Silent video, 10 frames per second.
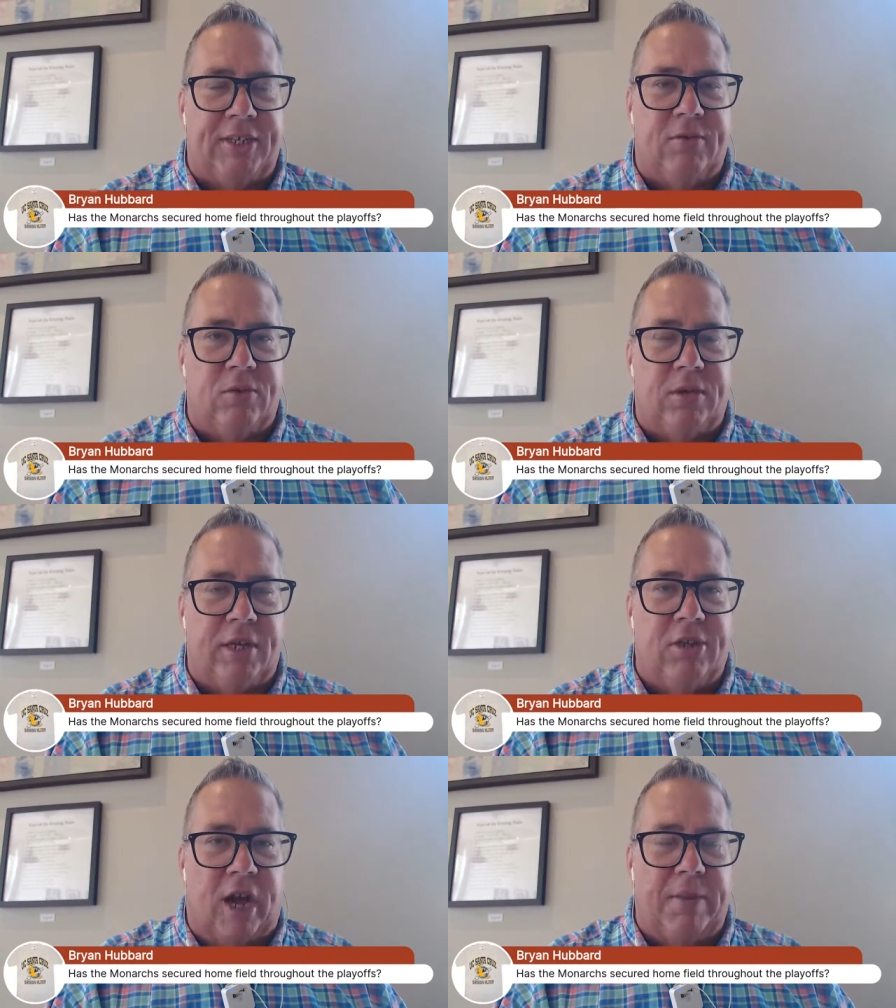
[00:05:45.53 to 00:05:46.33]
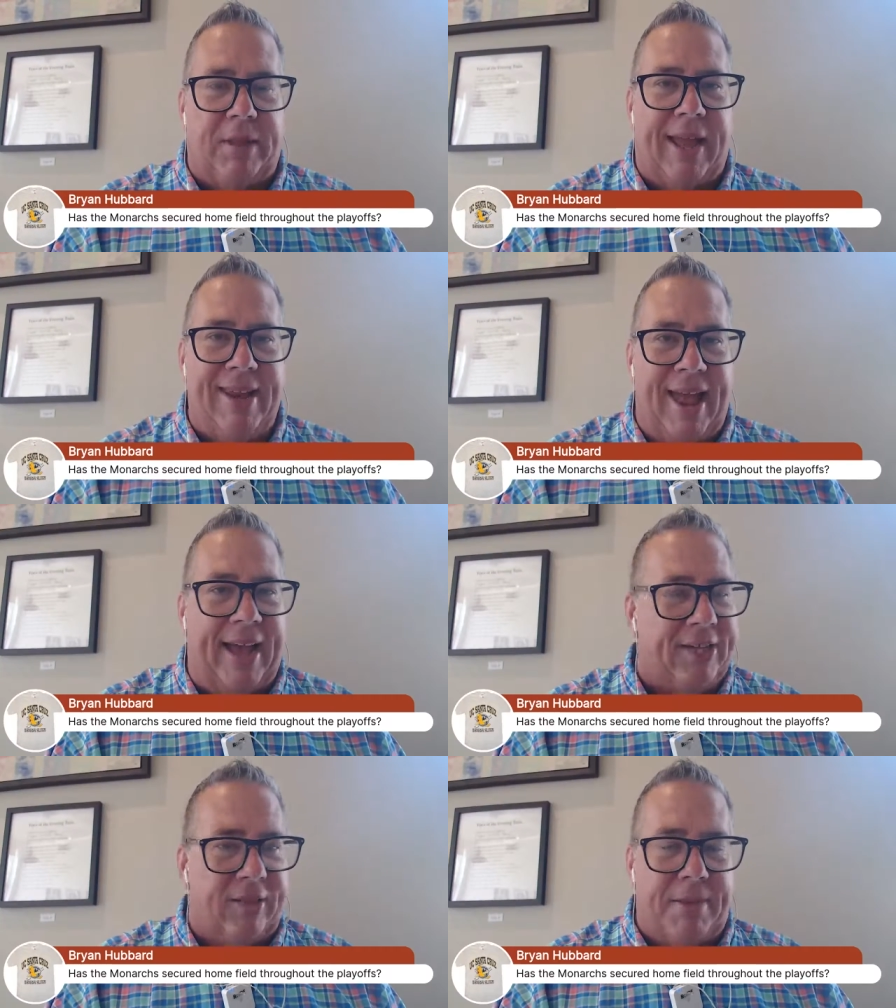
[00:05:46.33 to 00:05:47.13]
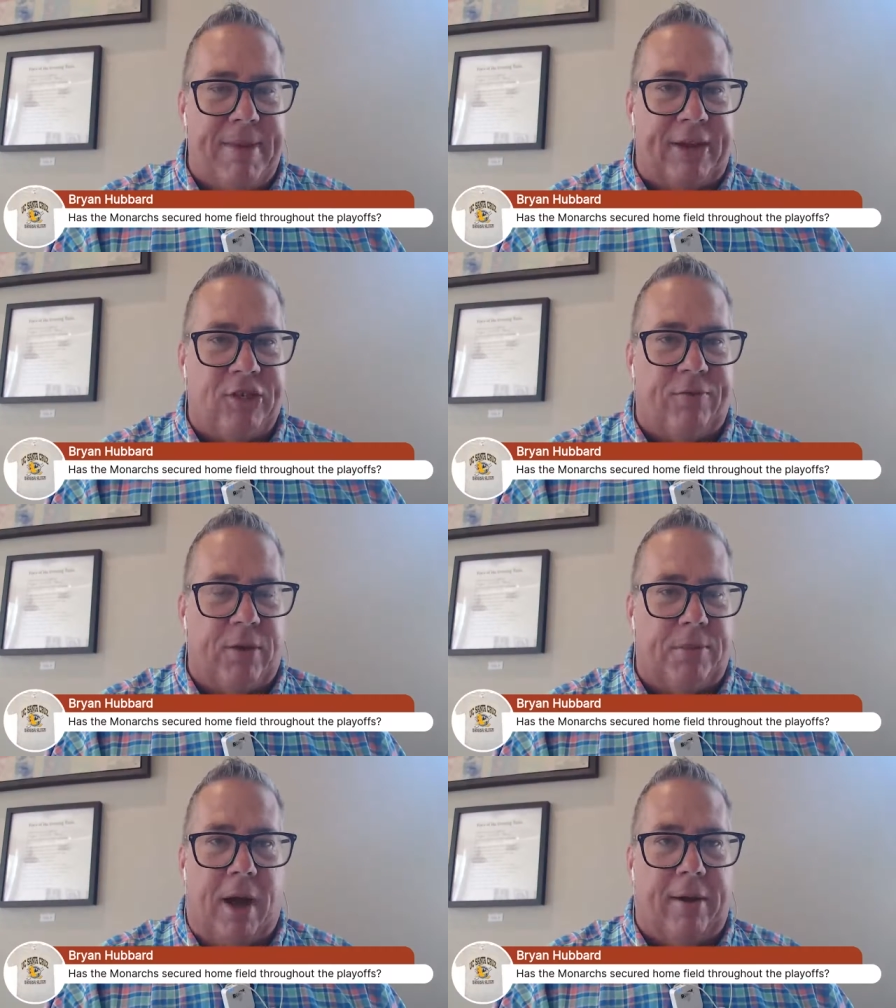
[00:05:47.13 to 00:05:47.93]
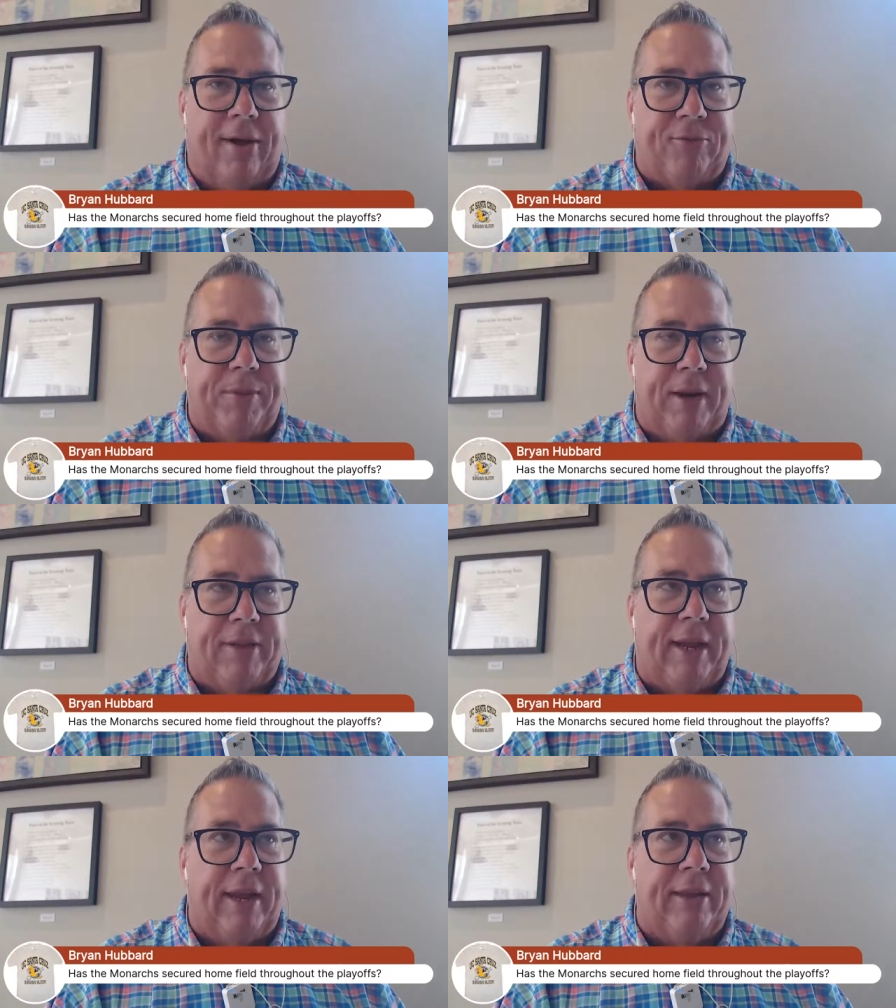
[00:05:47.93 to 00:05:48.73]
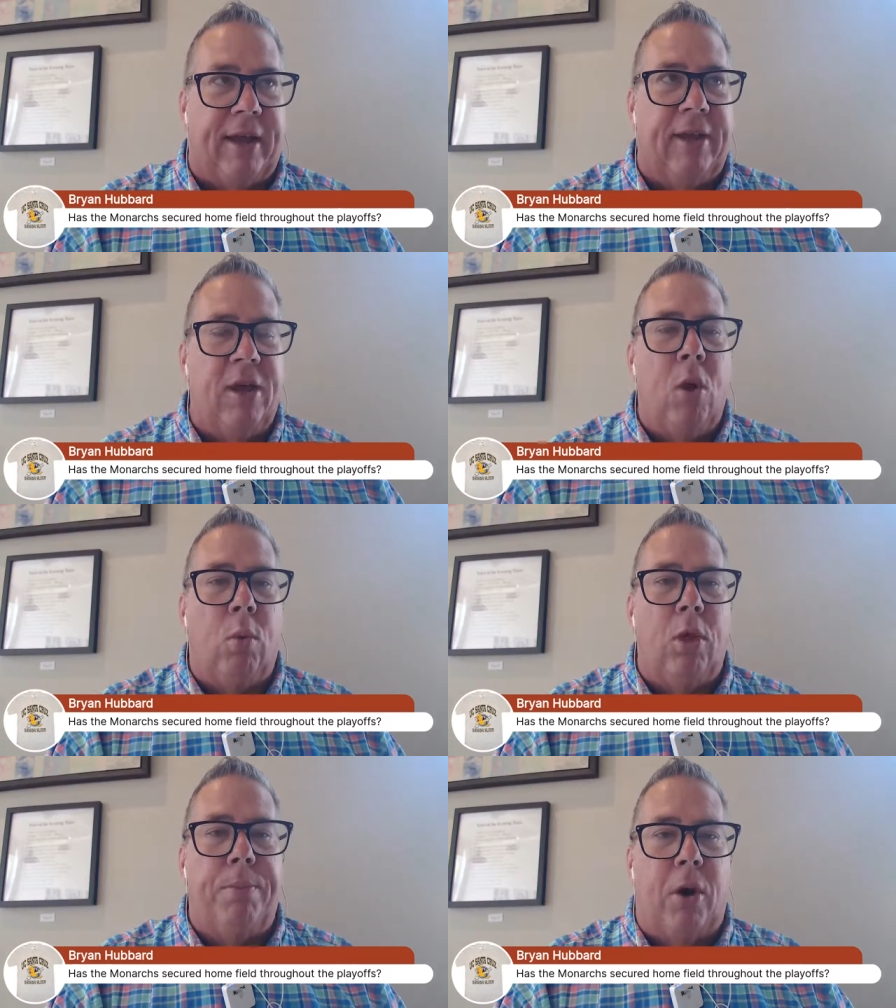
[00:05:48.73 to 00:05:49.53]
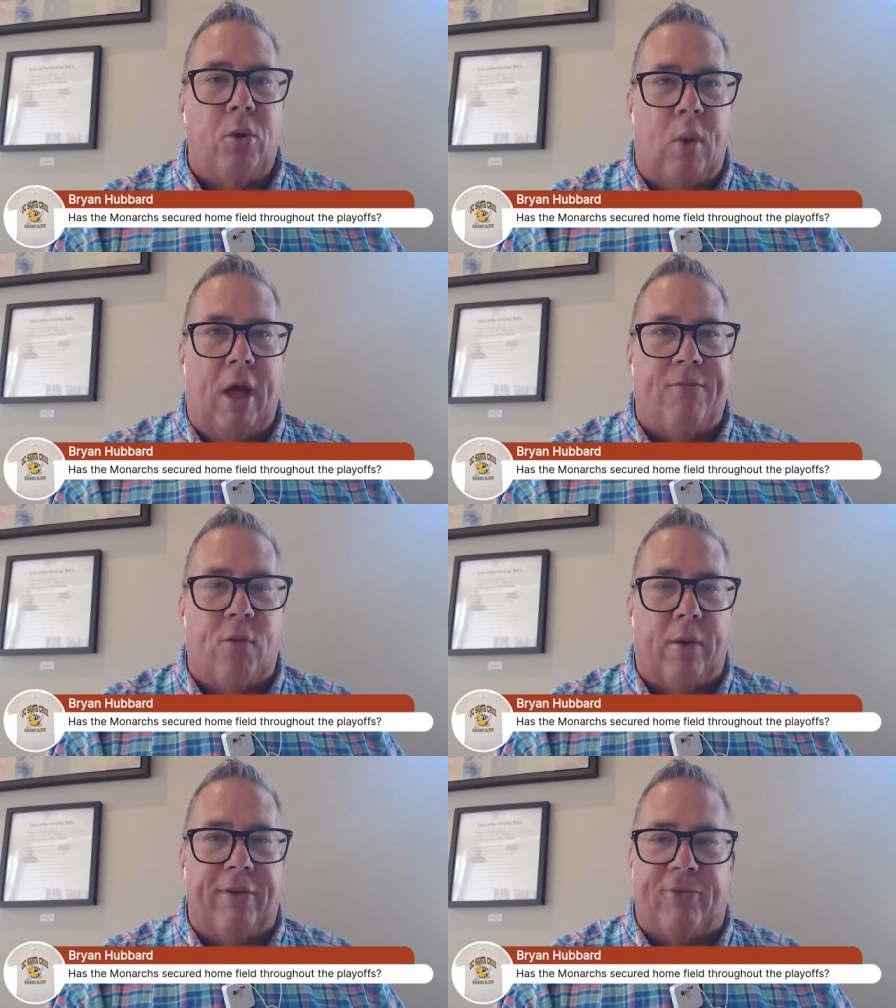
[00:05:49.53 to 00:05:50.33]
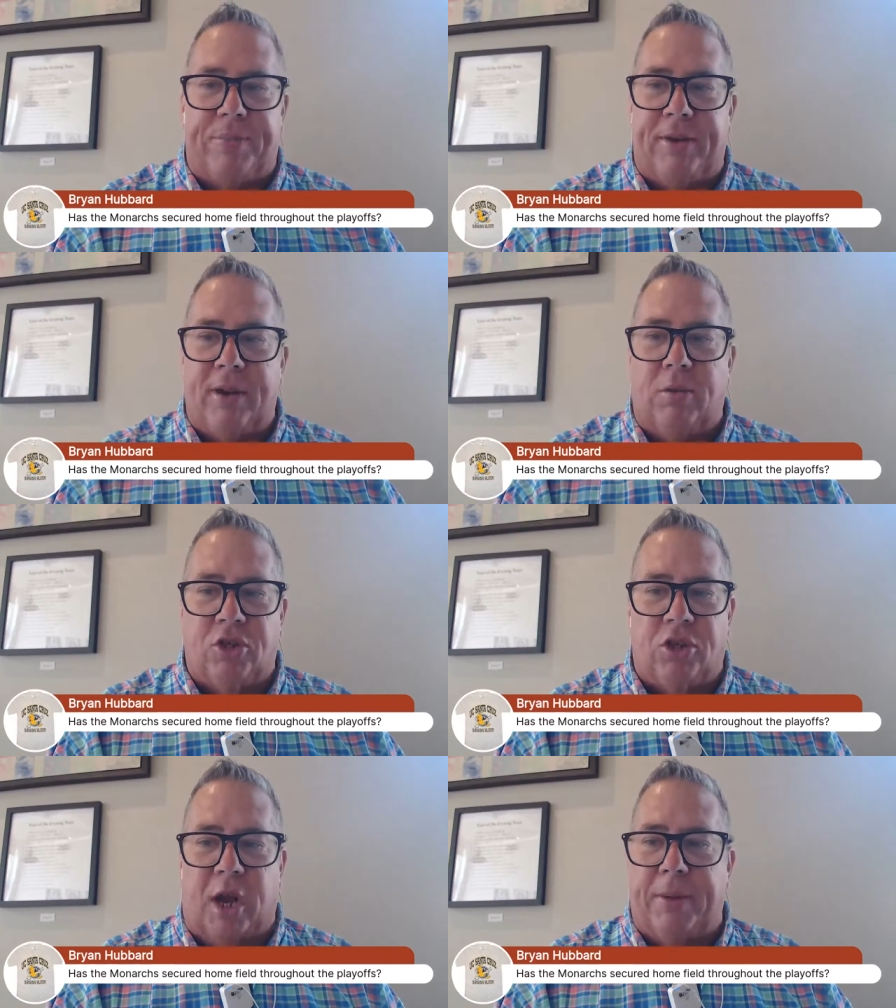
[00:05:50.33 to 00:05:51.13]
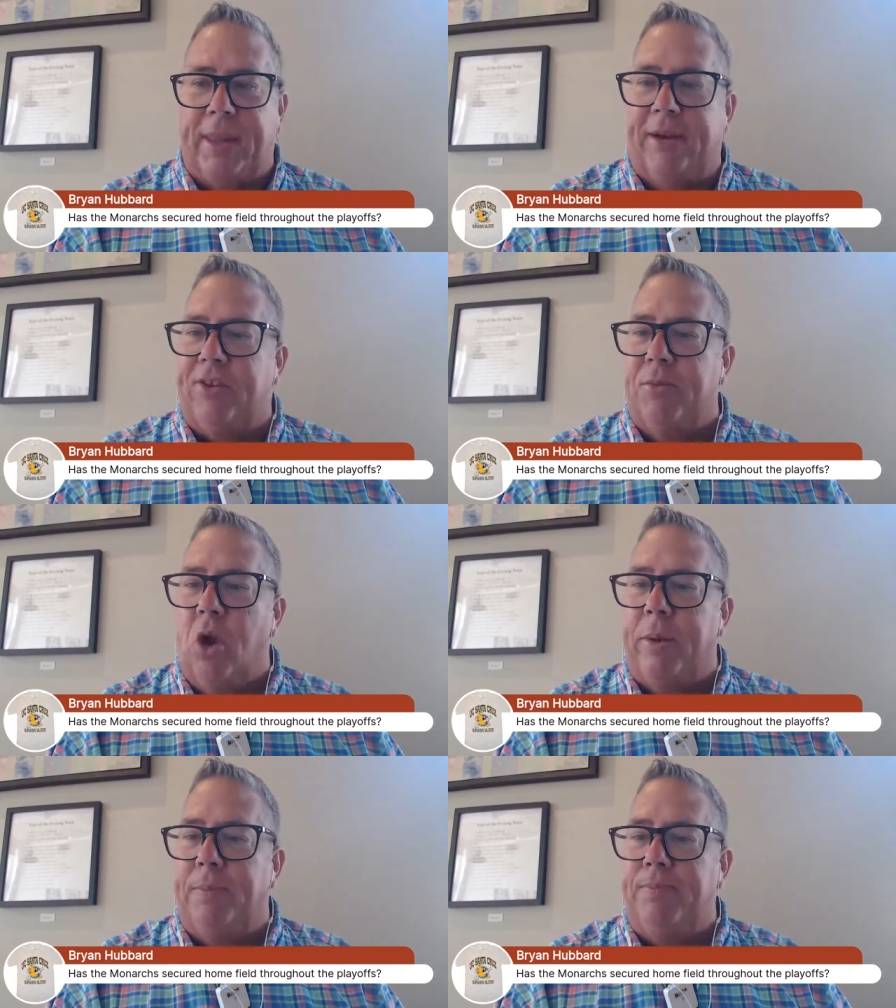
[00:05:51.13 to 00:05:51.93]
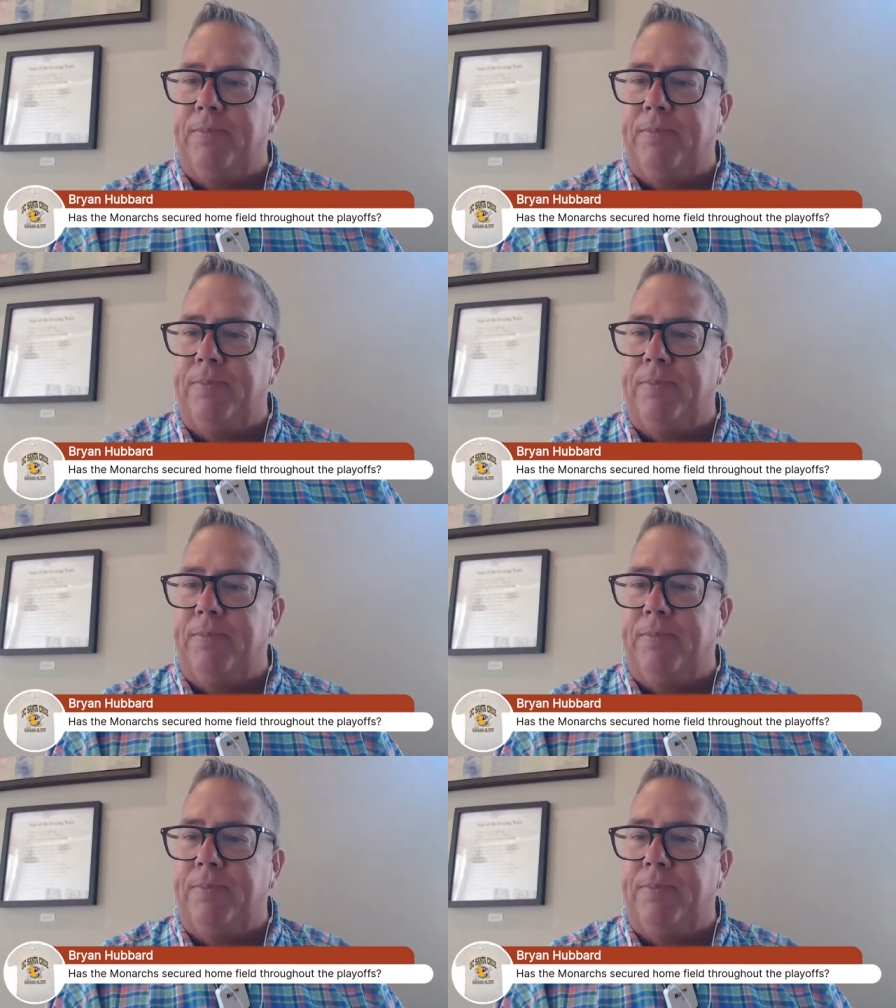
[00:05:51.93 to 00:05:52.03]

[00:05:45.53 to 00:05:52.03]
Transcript: We'll talk about that next. Nothing major for the Monarchs, but I think it will bode well for us. But we'll talk about that in just a moment.